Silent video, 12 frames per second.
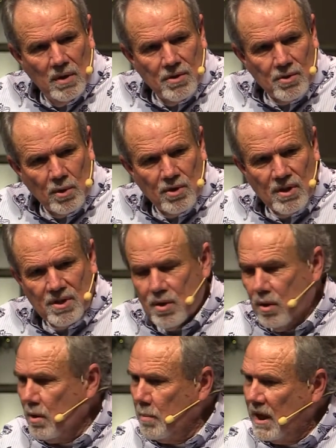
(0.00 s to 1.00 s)
As soon as I
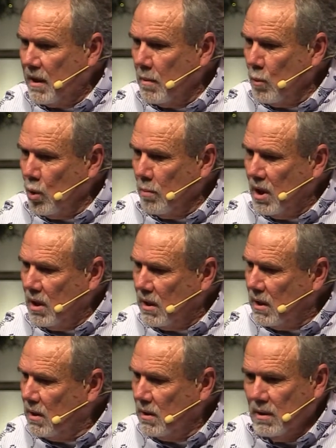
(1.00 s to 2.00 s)
started making more
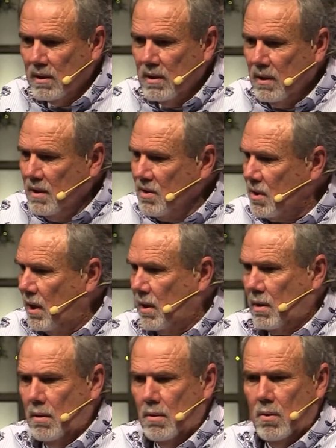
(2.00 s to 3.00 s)
money, it's like,
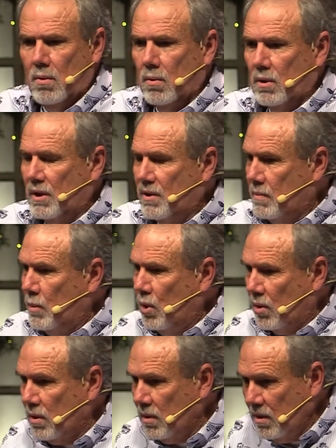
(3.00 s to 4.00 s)
holy
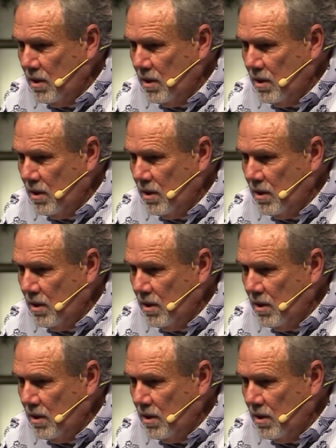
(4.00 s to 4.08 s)
smoke.